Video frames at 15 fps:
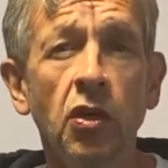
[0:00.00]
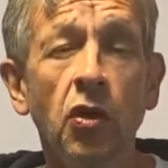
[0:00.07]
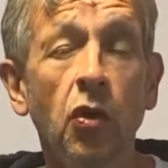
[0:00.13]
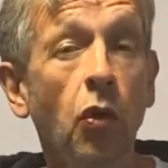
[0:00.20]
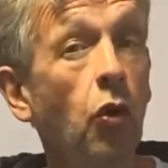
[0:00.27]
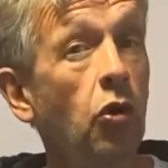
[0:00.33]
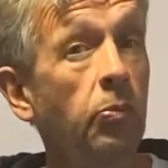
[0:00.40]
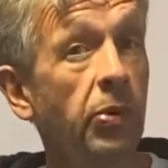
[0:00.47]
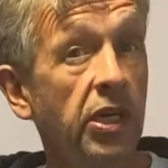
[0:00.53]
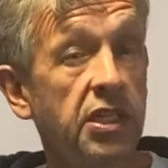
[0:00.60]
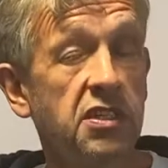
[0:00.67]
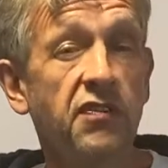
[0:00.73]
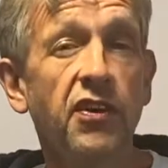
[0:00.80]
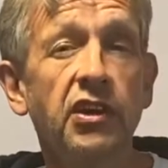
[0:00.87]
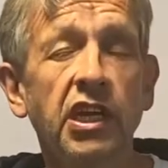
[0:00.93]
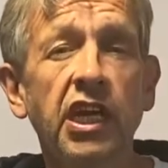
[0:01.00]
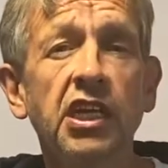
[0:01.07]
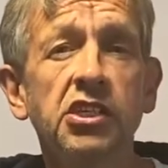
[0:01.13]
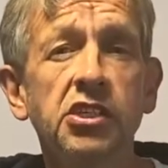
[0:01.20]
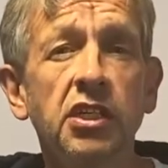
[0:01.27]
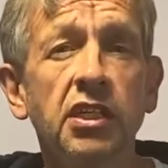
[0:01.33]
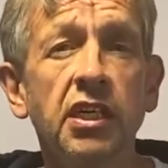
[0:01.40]
Or by its very
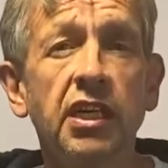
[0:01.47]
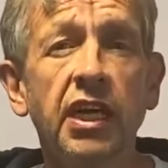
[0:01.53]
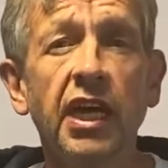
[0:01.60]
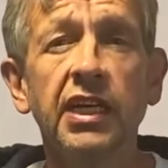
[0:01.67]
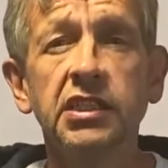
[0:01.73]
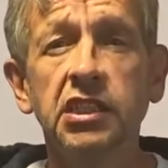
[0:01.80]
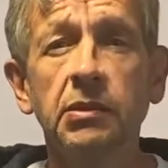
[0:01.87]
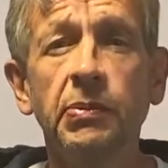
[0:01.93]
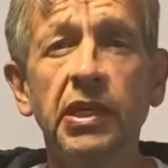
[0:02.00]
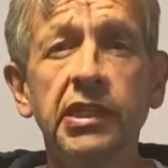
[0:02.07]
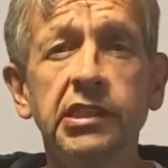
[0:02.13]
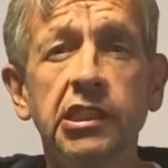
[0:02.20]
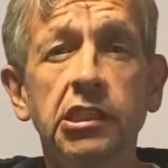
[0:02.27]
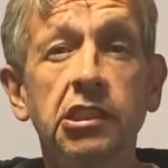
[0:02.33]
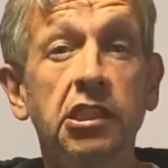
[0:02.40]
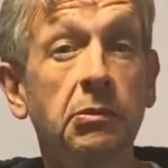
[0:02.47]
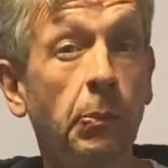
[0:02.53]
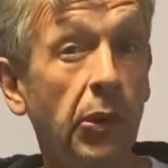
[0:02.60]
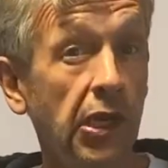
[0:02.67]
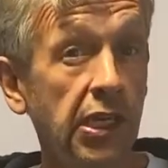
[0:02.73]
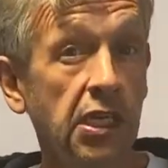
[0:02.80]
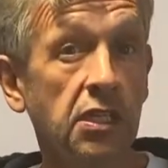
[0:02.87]
nature, it has the ability to
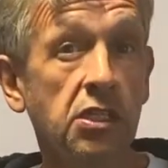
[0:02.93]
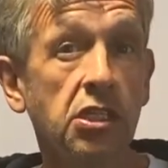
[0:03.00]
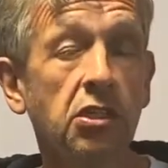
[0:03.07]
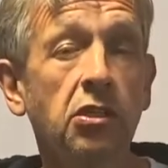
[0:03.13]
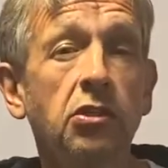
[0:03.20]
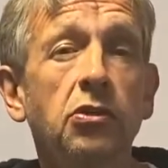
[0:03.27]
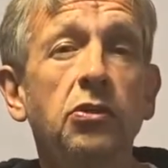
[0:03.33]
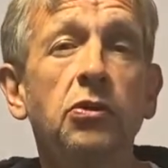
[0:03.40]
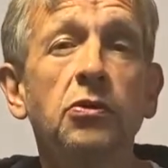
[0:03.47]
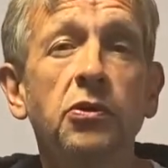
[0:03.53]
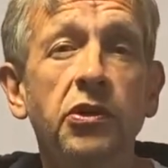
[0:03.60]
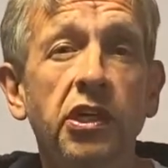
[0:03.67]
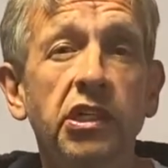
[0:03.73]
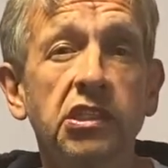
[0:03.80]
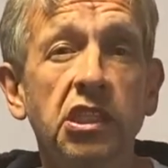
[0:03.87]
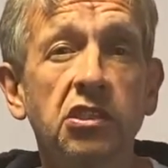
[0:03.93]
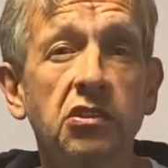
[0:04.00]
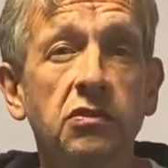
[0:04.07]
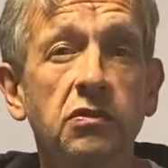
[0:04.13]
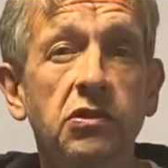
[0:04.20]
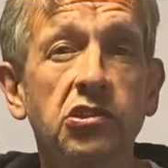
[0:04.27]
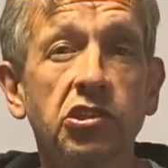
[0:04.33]
deplete your
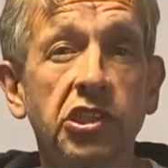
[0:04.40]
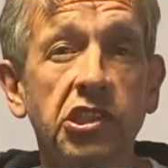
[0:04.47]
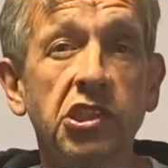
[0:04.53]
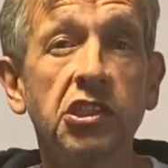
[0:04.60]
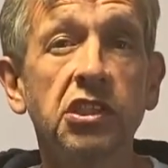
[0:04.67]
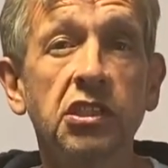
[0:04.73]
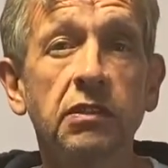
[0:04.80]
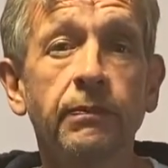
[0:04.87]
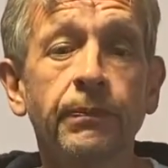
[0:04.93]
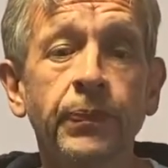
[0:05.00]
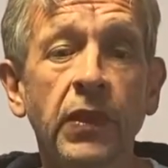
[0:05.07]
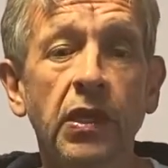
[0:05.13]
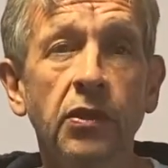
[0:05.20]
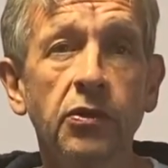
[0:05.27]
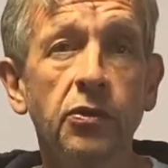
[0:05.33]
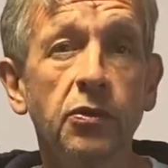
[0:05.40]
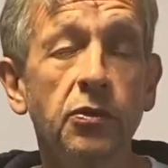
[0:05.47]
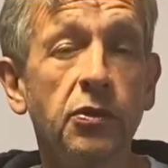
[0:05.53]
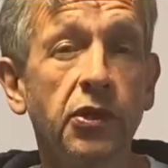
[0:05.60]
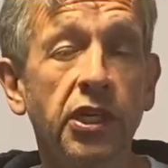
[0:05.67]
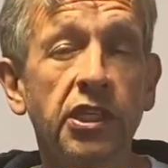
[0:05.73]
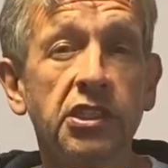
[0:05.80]
organisational structures, your
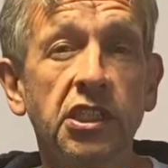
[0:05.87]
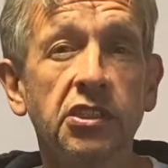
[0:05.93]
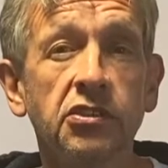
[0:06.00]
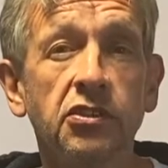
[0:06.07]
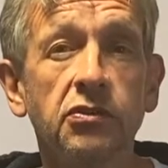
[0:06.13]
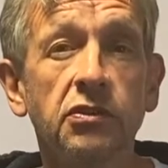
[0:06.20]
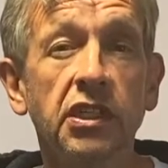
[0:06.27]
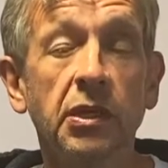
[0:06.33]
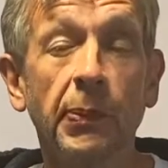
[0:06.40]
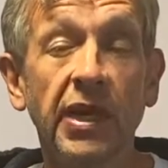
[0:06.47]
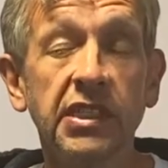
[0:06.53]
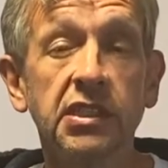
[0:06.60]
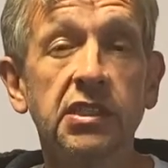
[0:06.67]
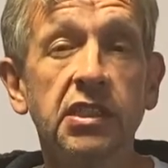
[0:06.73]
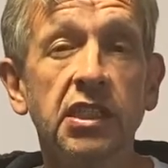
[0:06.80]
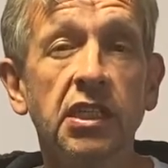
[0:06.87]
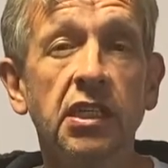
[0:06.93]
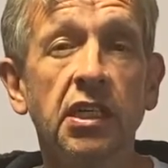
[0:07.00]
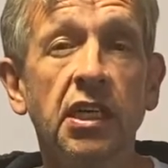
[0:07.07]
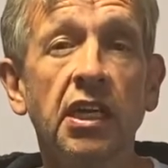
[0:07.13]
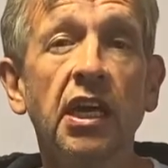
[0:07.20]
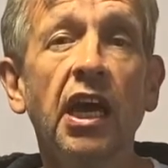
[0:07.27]
organisational capacity
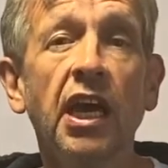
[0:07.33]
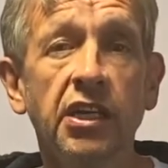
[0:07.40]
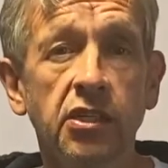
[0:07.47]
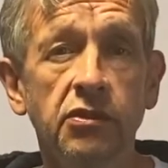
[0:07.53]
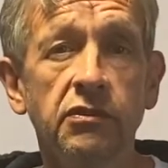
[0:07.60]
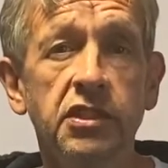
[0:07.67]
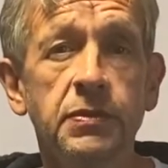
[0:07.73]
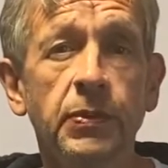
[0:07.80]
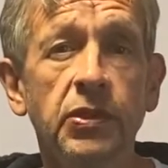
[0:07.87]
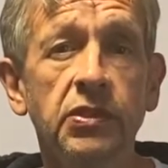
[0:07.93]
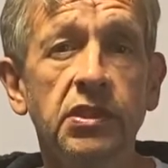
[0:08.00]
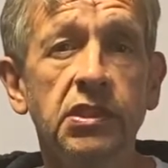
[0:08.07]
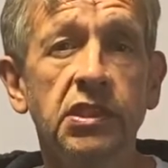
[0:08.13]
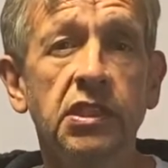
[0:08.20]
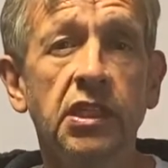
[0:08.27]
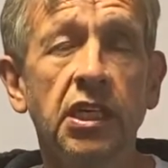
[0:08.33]
and your response.